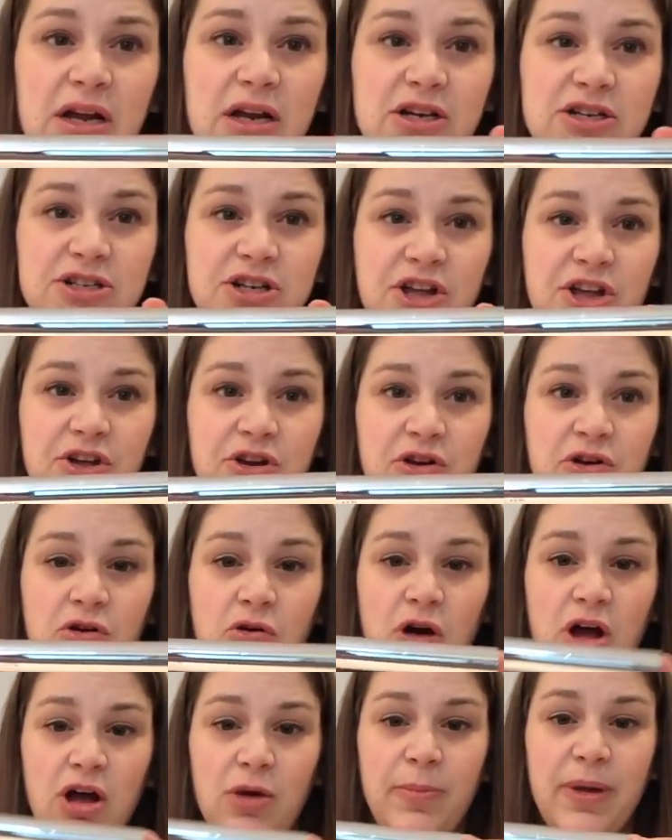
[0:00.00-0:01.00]
Here's the cuticle
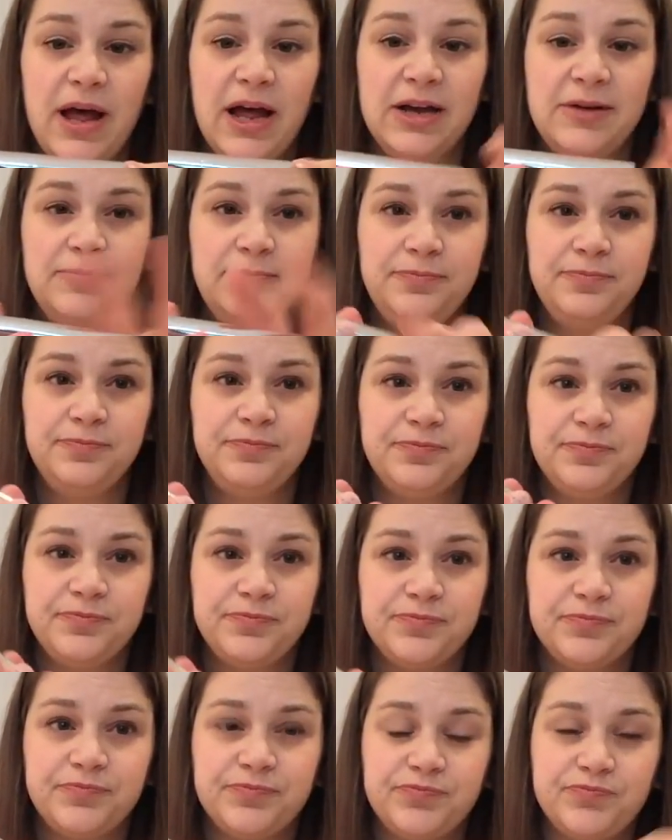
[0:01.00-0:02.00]
oil pen.
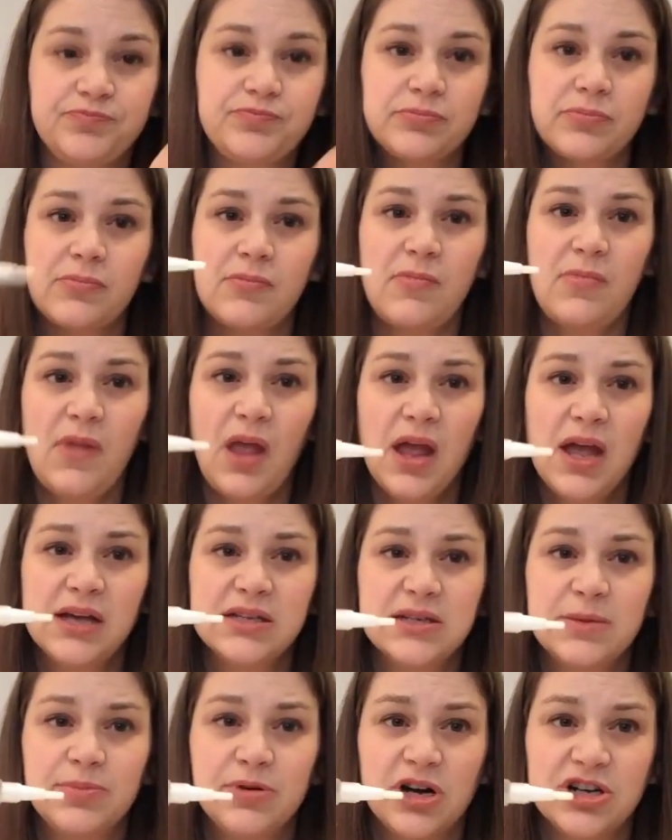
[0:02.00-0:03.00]

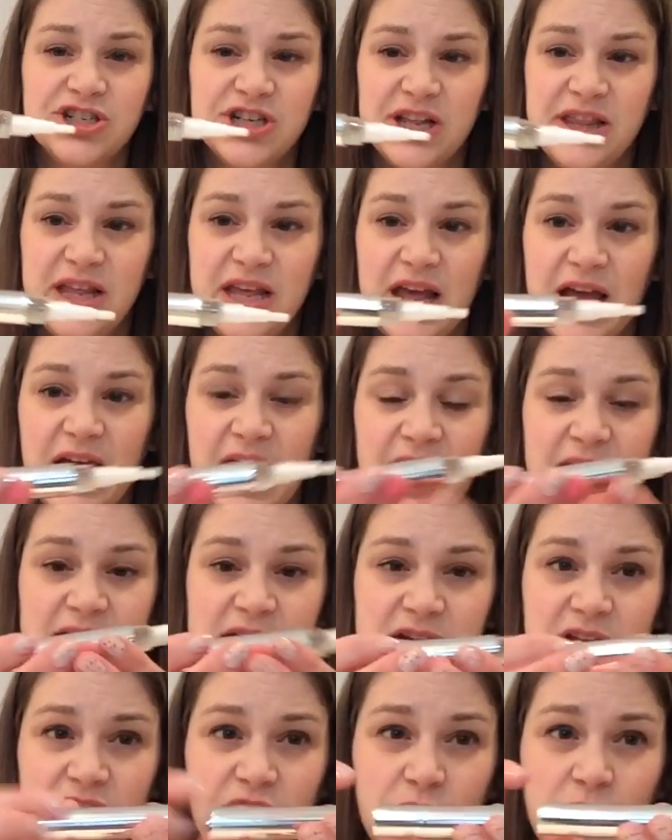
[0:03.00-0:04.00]
Here's a brush at the
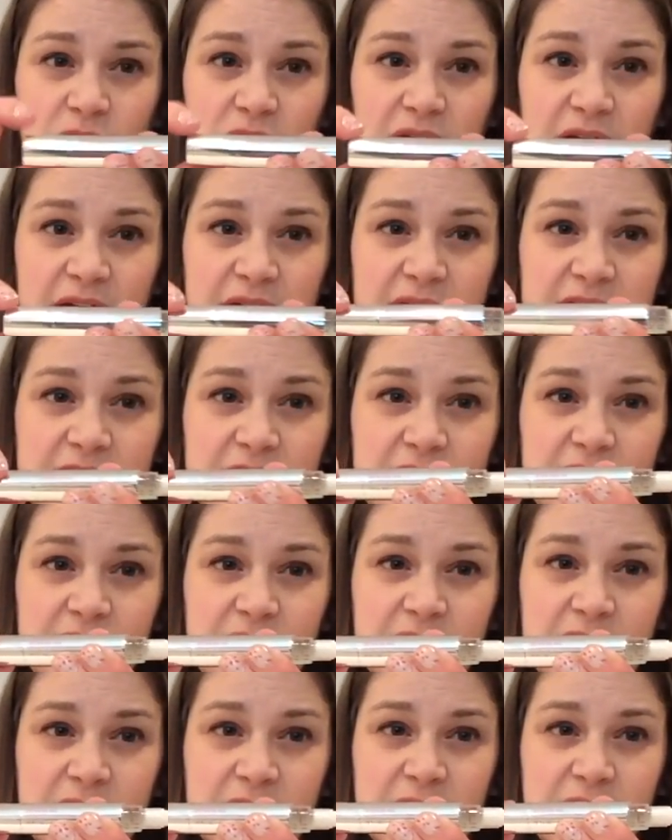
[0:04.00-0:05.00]
end. You click.
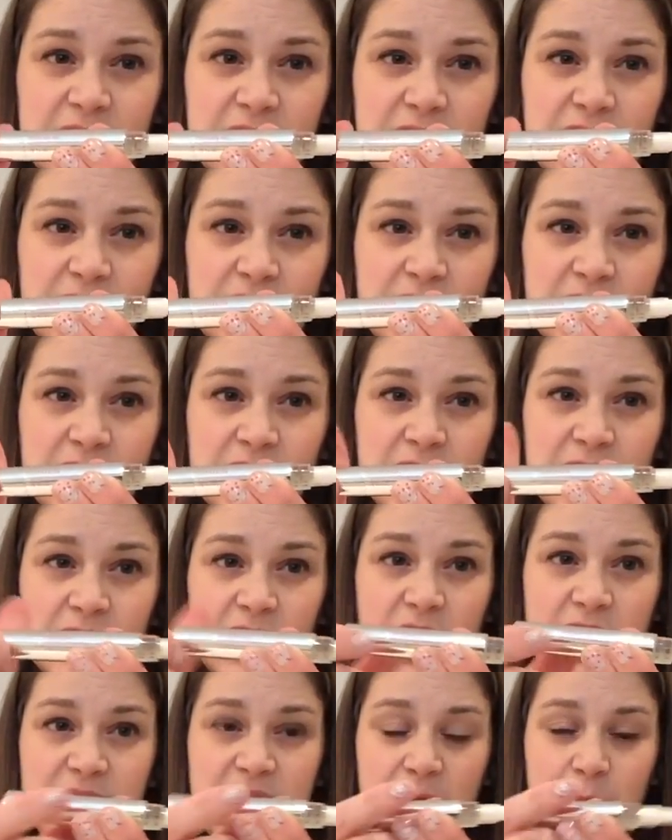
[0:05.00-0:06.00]

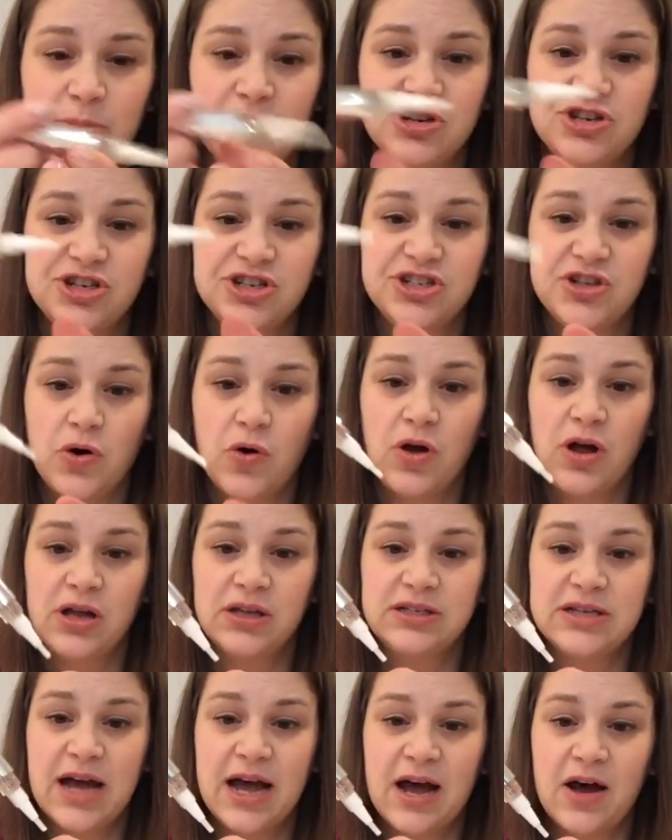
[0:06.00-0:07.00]
That pushes the
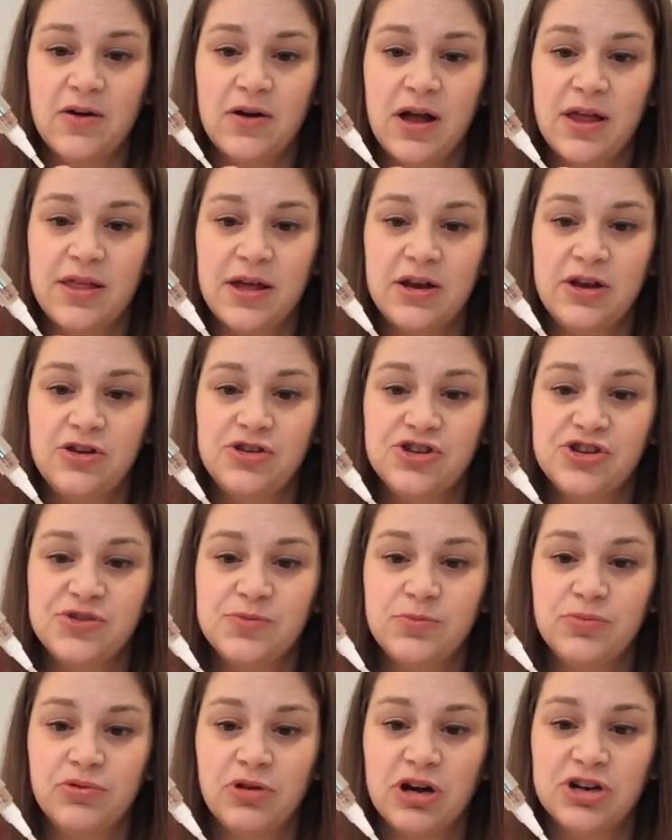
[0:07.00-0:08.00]
oil down, and then you
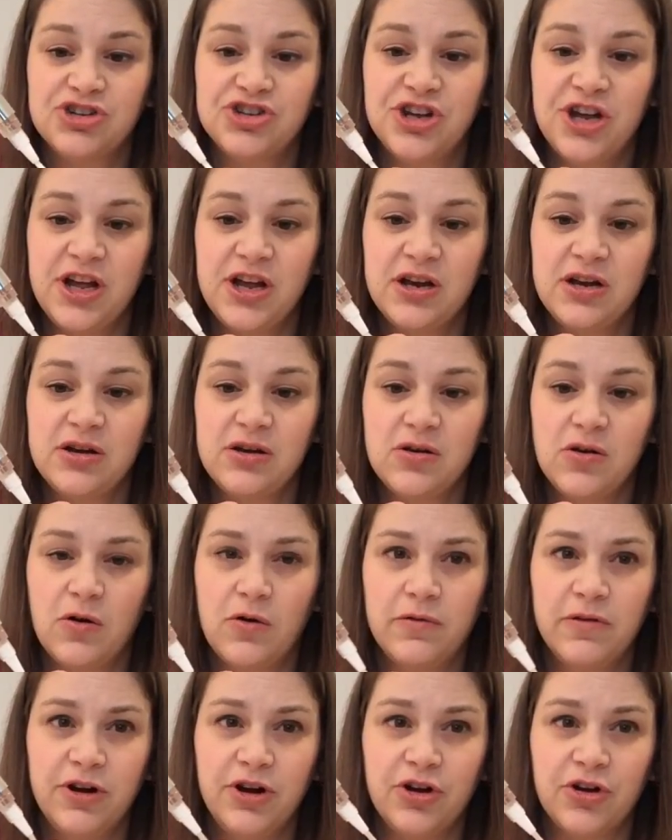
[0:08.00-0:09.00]
just brush it
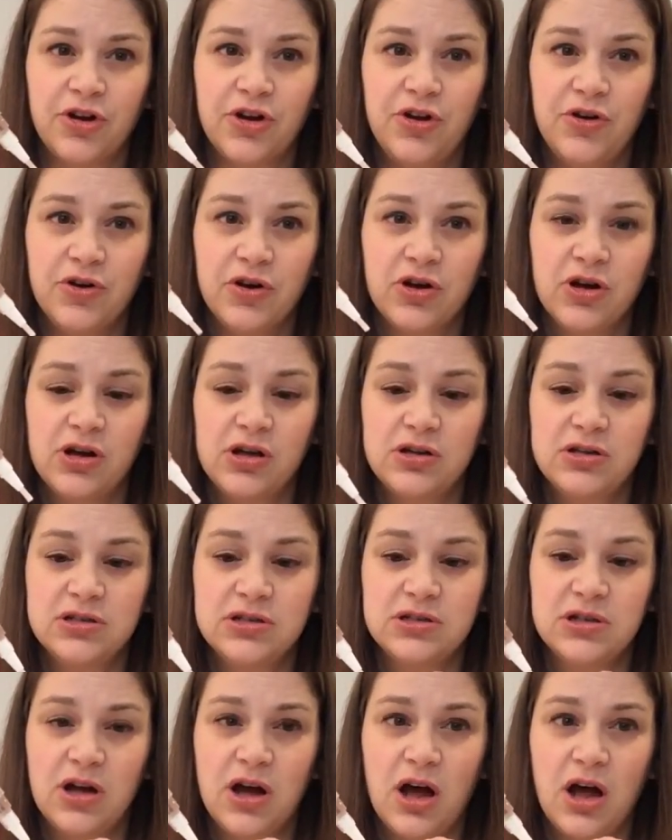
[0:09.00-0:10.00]
over your cuticles,
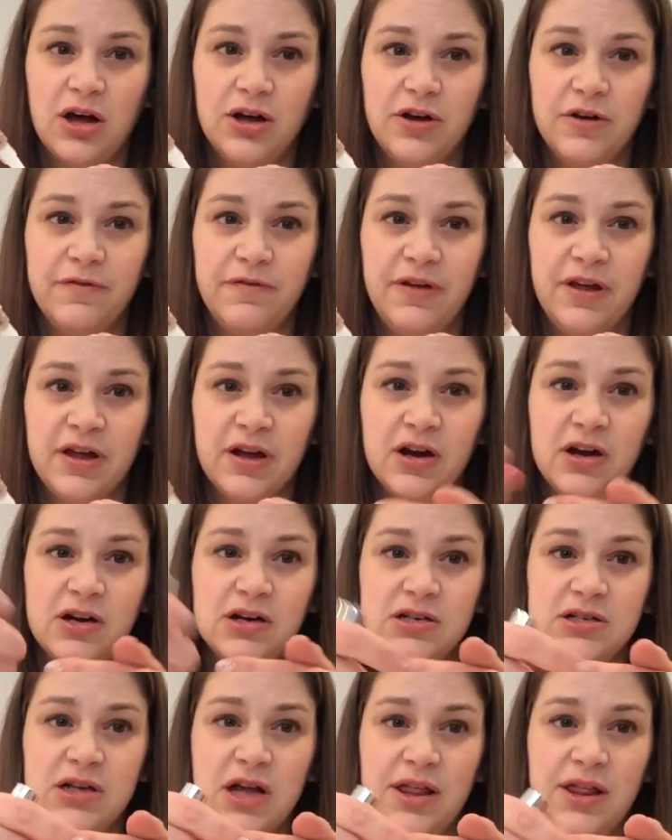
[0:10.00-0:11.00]
all your
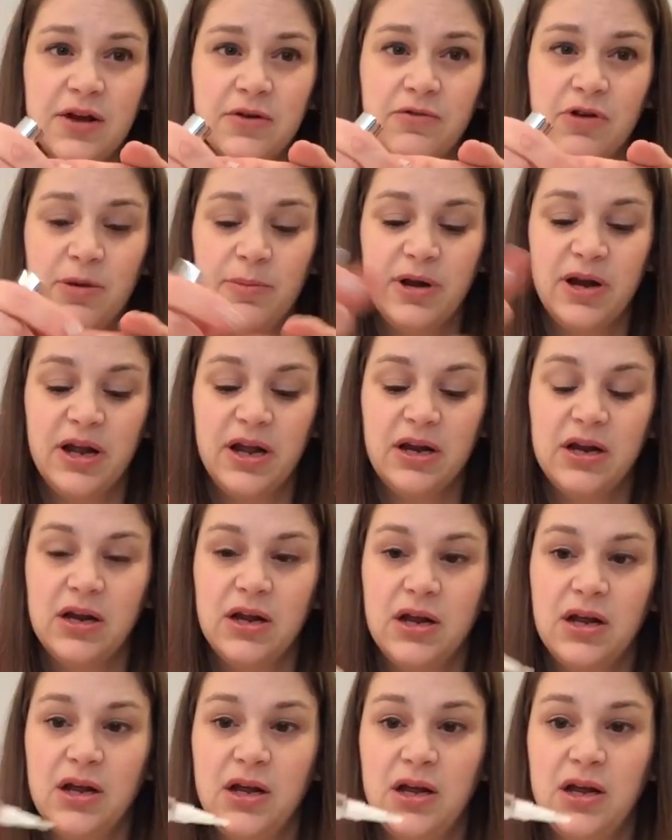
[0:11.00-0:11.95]
fingers, and then rub it in.